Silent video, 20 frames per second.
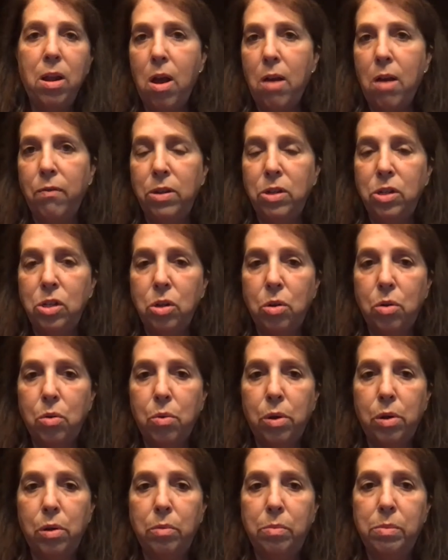off into
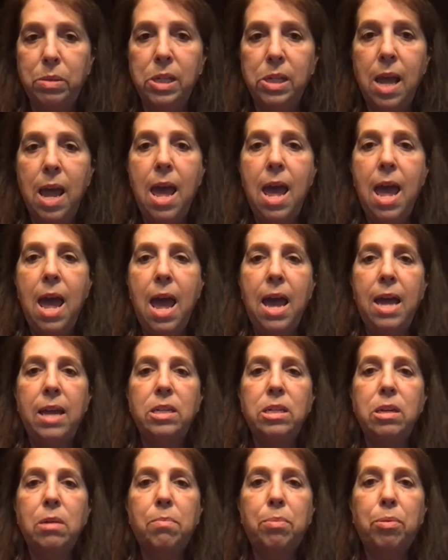groups and
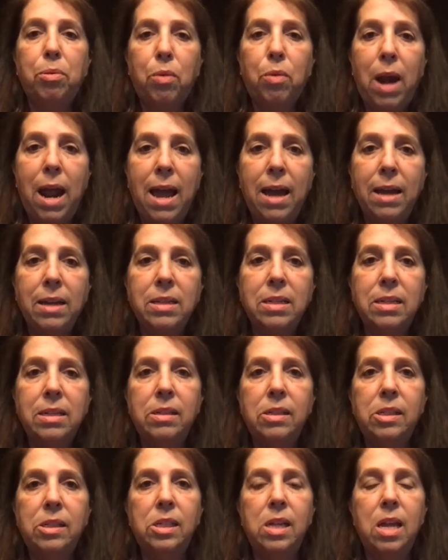to
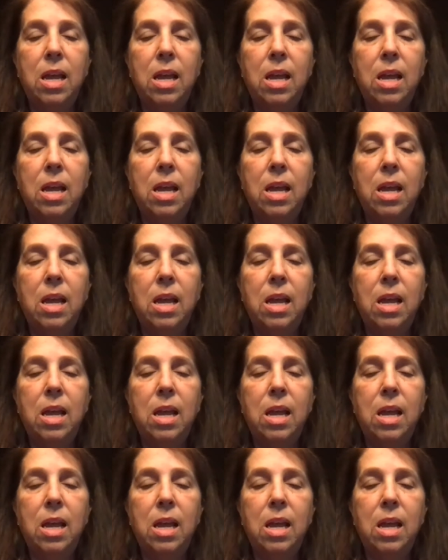practice